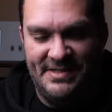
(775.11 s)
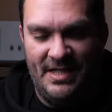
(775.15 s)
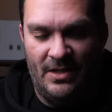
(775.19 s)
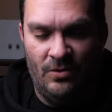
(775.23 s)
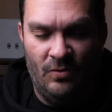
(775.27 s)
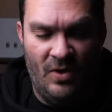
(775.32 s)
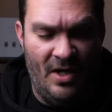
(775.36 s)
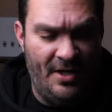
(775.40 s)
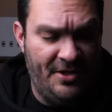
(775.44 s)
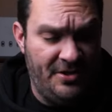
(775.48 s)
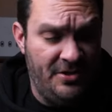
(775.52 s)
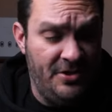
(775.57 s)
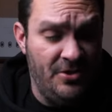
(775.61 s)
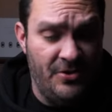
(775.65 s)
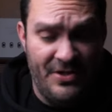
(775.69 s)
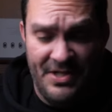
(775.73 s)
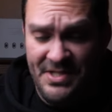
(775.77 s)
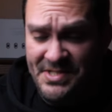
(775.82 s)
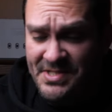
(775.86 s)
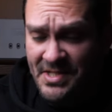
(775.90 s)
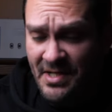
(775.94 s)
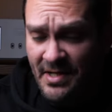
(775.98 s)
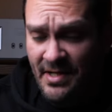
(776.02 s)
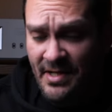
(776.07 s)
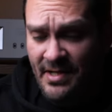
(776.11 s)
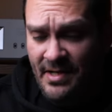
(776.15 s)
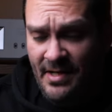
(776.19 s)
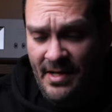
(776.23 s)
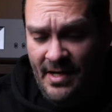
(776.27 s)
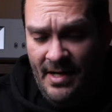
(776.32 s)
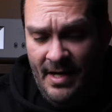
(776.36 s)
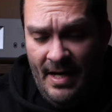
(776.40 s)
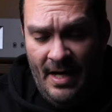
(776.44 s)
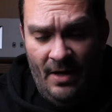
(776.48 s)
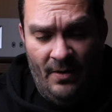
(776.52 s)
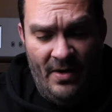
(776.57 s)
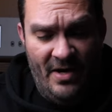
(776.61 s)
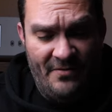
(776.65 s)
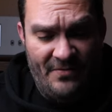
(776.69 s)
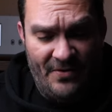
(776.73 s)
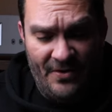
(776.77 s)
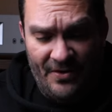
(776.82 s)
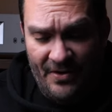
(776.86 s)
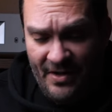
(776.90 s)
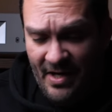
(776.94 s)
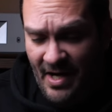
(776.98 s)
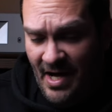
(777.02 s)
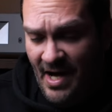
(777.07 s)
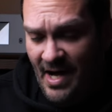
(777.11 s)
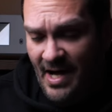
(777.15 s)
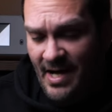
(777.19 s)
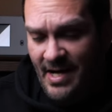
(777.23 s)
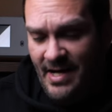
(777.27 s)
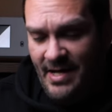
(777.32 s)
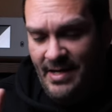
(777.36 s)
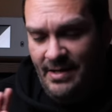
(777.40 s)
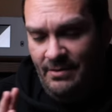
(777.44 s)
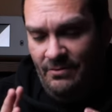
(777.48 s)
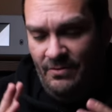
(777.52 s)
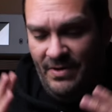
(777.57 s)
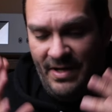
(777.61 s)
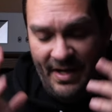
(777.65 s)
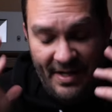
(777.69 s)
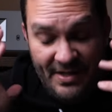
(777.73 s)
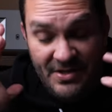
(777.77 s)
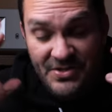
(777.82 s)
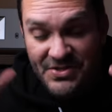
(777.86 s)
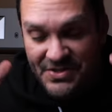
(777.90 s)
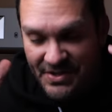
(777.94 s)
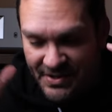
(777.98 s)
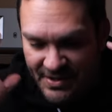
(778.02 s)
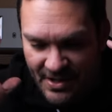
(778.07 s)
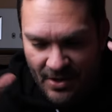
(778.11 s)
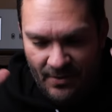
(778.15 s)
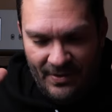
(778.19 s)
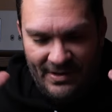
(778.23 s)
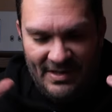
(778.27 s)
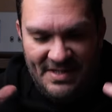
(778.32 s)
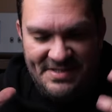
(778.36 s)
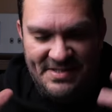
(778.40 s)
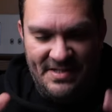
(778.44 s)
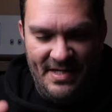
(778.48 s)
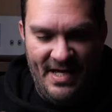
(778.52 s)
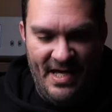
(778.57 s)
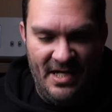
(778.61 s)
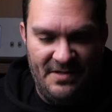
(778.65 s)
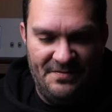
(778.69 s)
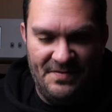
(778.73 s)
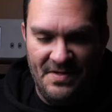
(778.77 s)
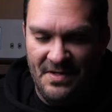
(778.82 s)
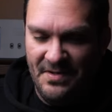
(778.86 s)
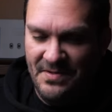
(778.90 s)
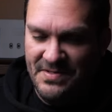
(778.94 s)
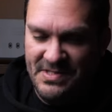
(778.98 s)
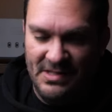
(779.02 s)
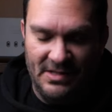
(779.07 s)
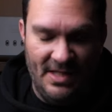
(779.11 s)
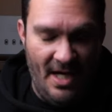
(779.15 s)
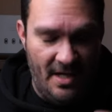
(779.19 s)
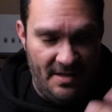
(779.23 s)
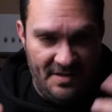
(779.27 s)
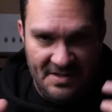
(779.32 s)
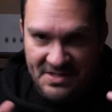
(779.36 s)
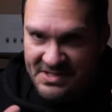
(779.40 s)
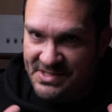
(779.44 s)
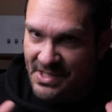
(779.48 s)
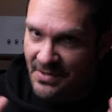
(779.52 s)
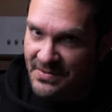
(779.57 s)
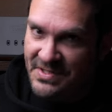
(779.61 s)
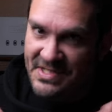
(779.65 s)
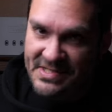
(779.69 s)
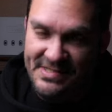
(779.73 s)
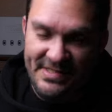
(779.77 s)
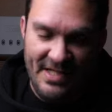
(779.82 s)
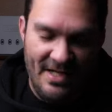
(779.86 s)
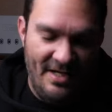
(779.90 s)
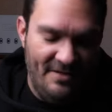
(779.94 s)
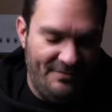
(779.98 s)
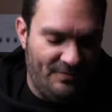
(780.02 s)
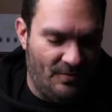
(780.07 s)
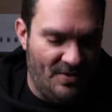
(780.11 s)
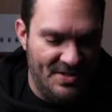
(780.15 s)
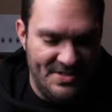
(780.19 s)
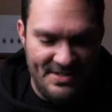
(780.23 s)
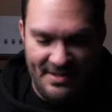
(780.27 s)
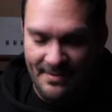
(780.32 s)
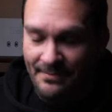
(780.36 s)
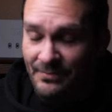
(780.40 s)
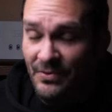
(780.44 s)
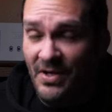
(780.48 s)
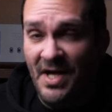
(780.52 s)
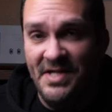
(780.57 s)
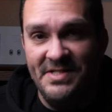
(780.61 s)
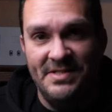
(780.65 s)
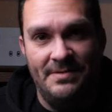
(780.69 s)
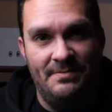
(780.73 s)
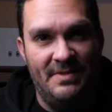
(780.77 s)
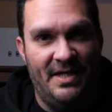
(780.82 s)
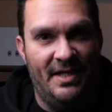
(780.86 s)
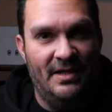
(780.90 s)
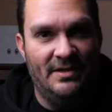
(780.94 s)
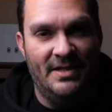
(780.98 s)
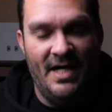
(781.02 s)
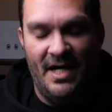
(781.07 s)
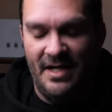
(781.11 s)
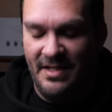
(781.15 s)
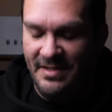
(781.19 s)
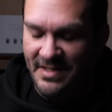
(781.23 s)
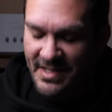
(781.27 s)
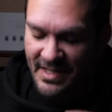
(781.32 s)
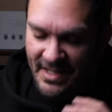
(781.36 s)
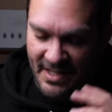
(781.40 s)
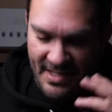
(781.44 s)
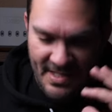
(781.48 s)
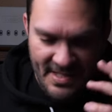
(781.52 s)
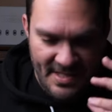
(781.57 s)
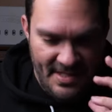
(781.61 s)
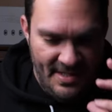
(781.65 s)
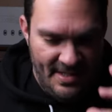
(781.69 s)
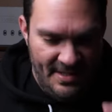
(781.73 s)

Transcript: because I don't want cooties. However, when I used to go and listen to headphones, a lot of the Sony stuff wasn't impressing me. A lot of the,